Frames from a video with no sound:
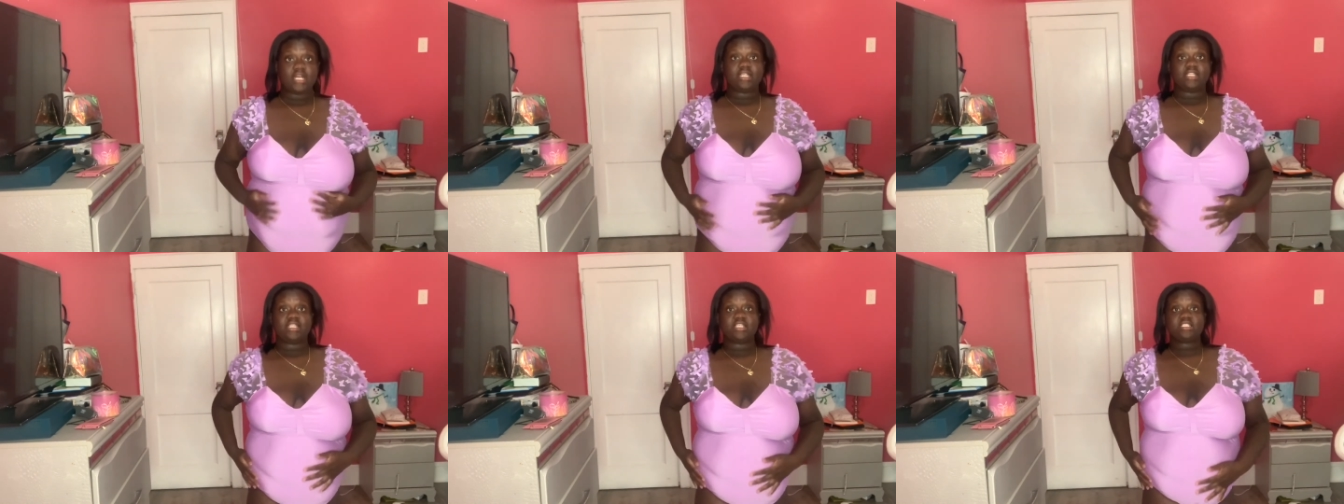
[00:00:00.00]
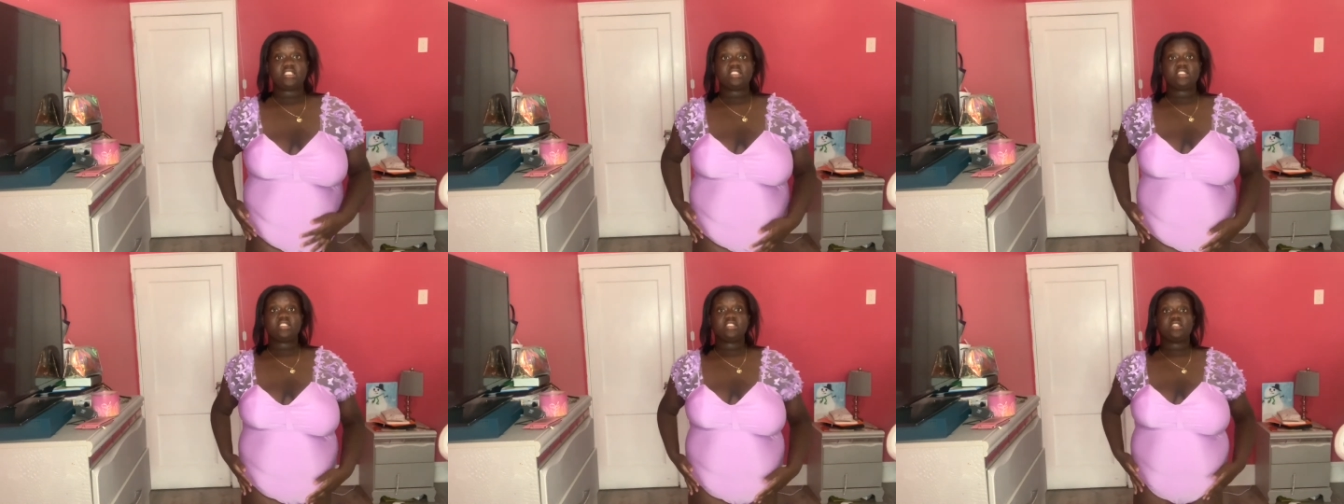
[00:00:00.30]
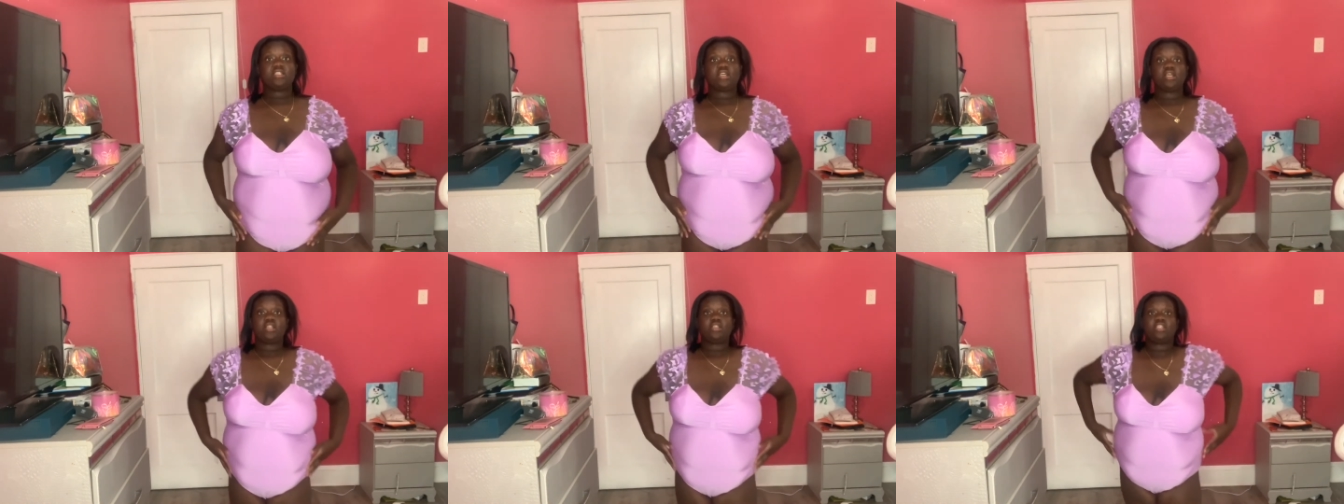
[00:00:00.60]
this is
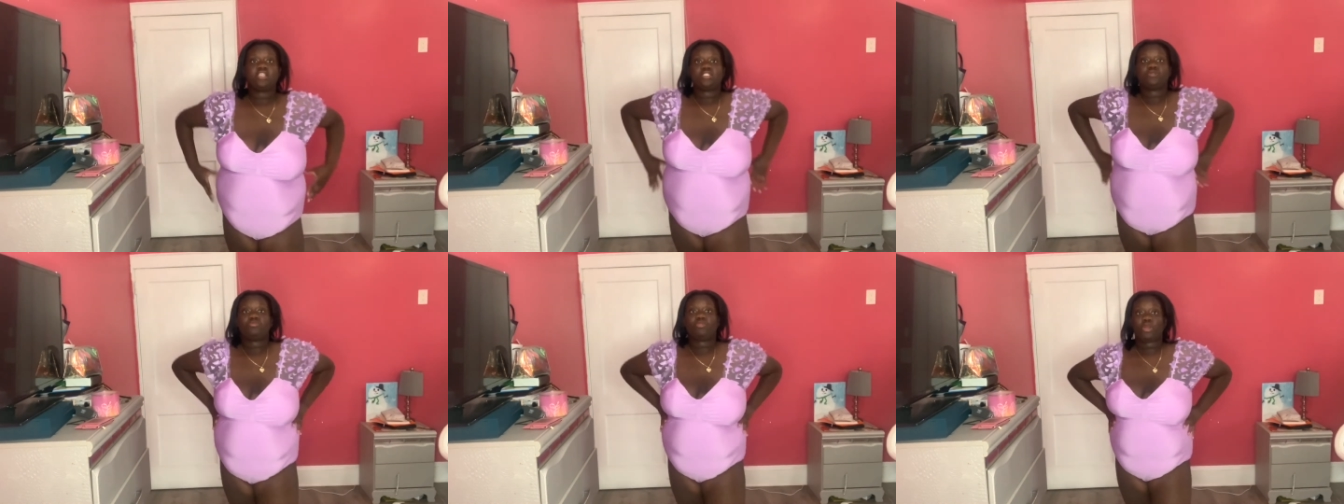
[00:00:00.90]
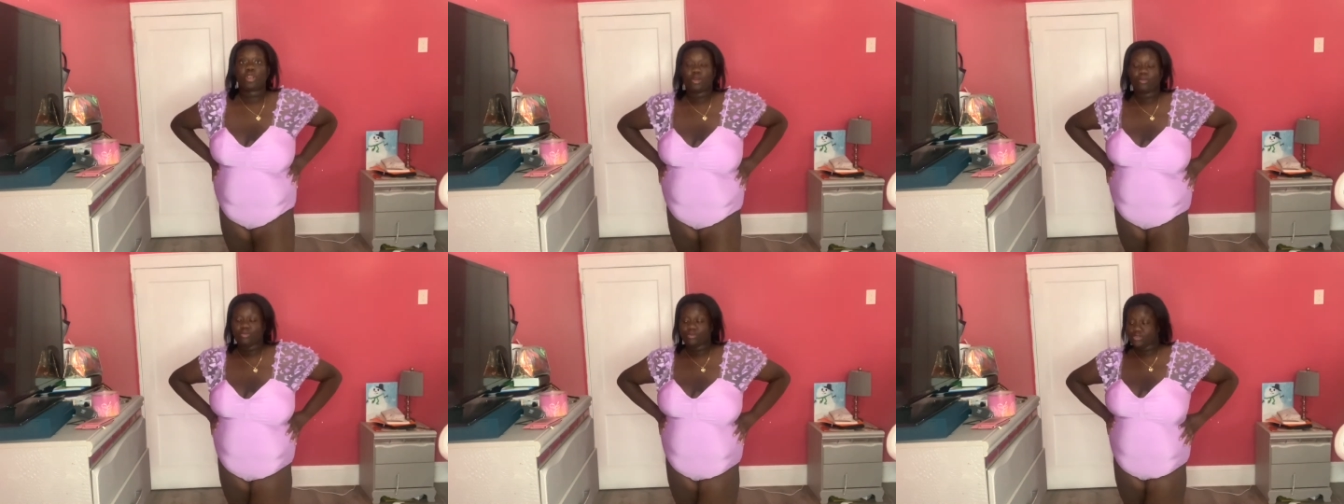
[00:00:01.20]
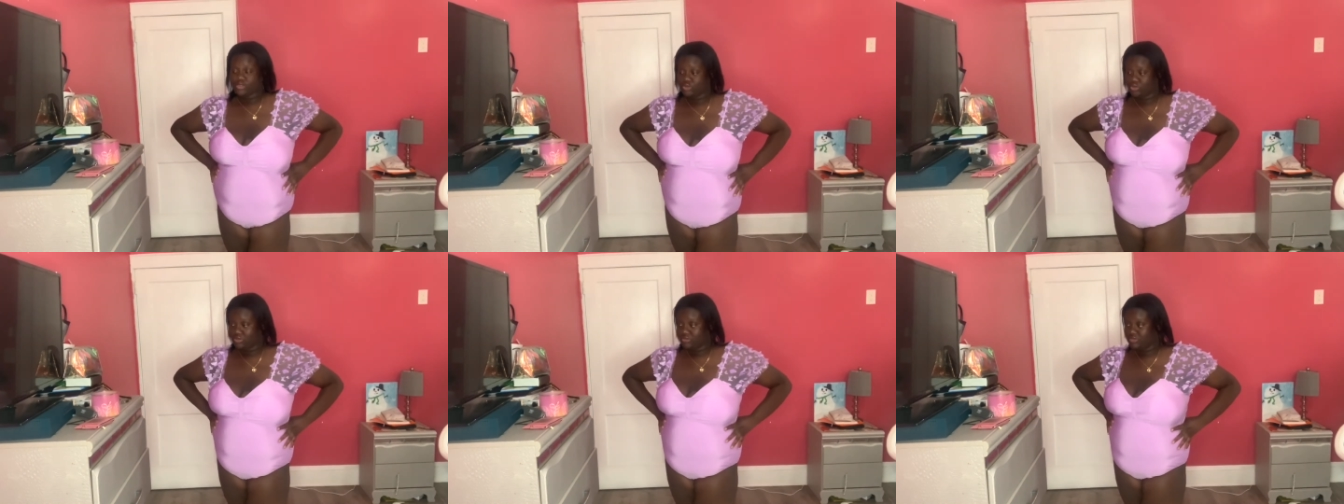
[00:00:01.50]
this purple
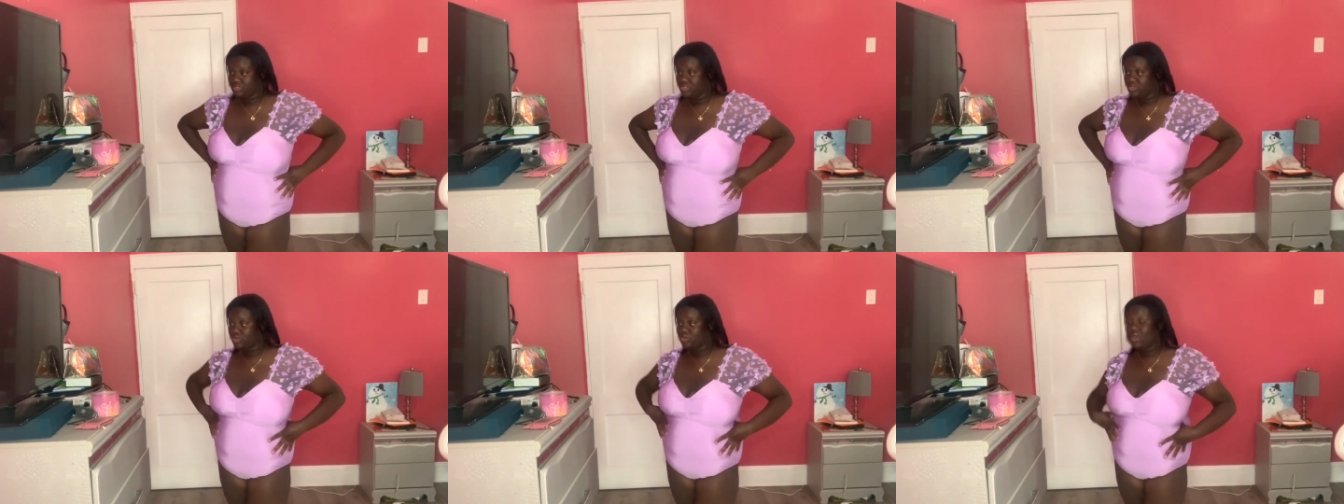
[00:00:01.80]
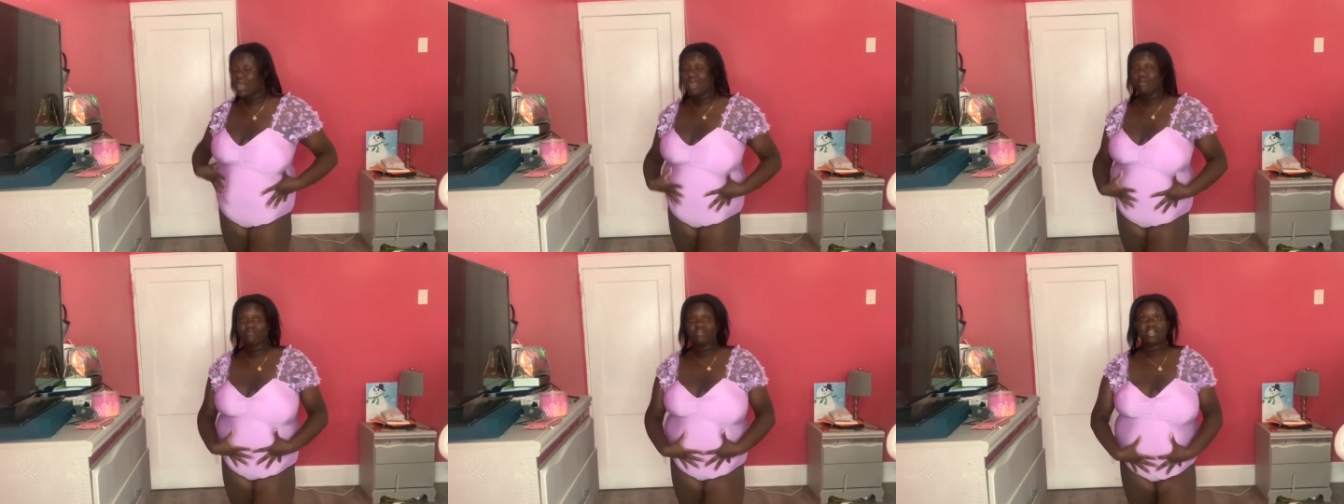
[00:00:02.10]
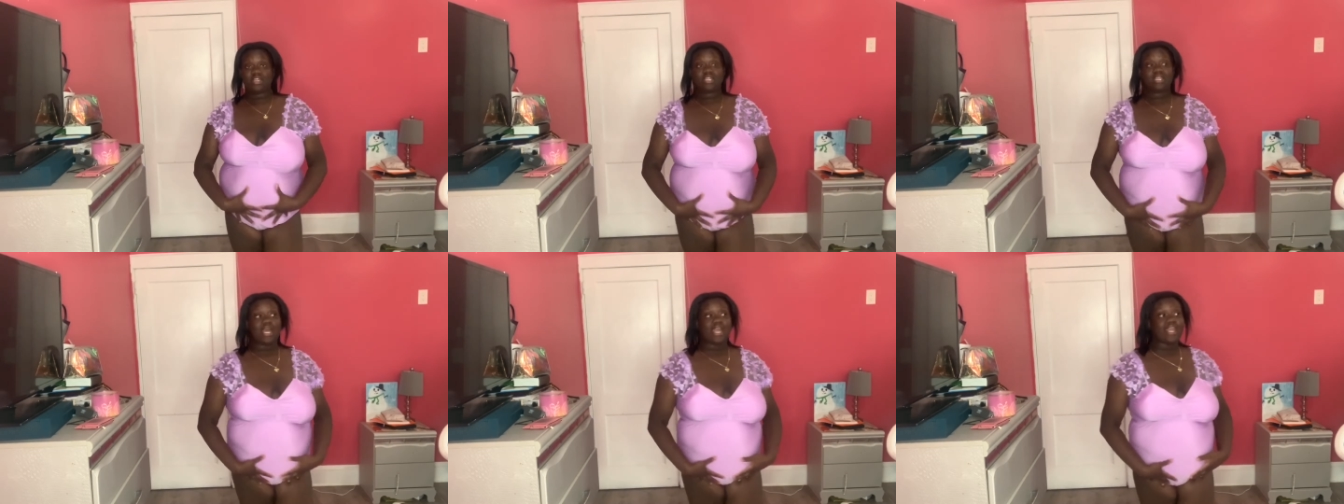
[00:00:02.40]
swimsuit i
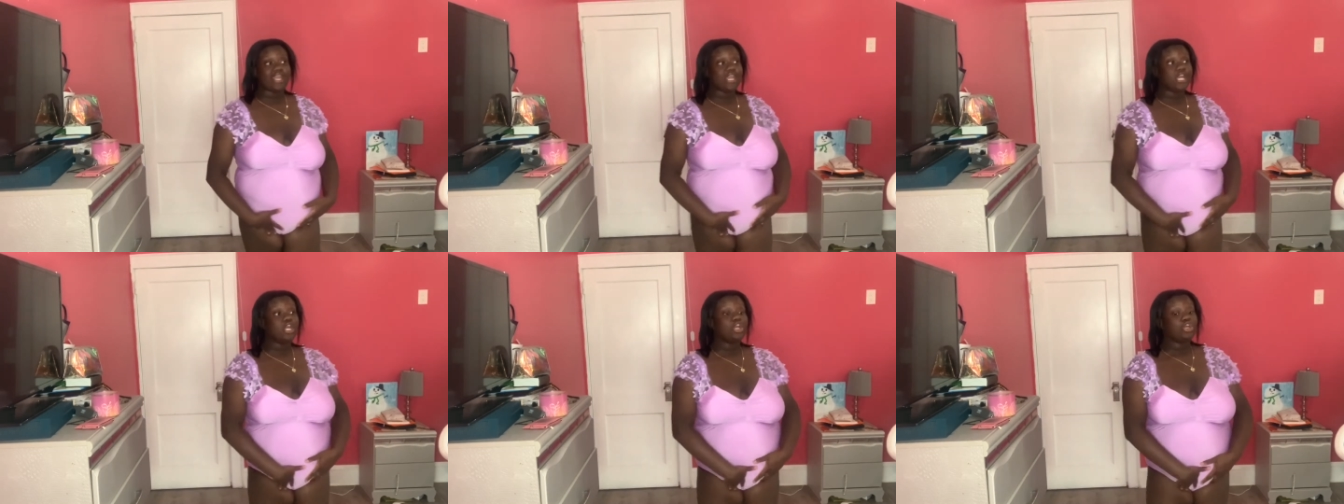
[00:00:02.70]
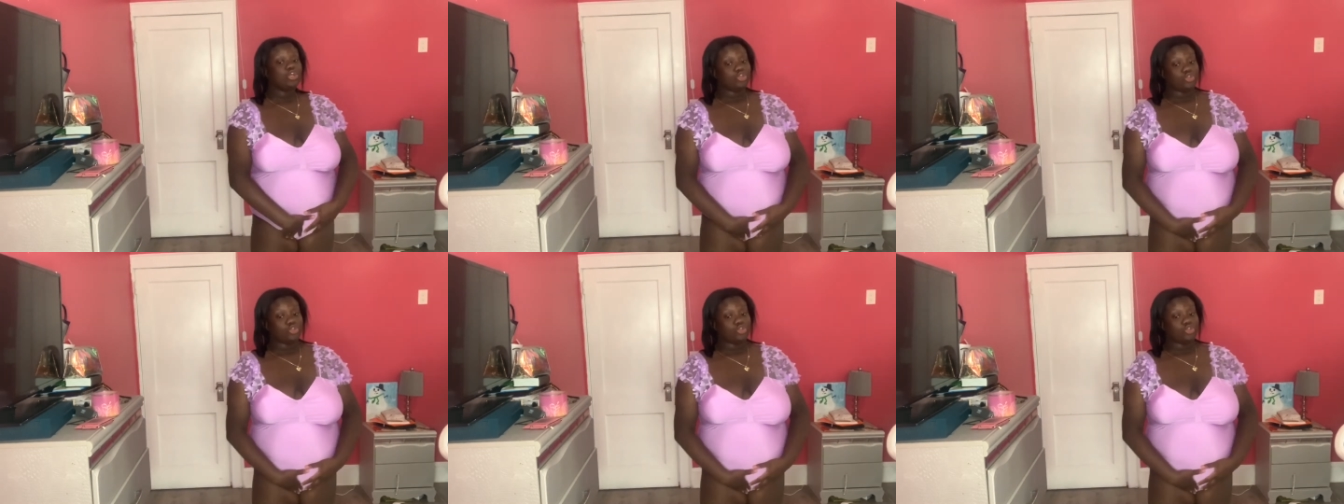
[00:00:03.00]
really like it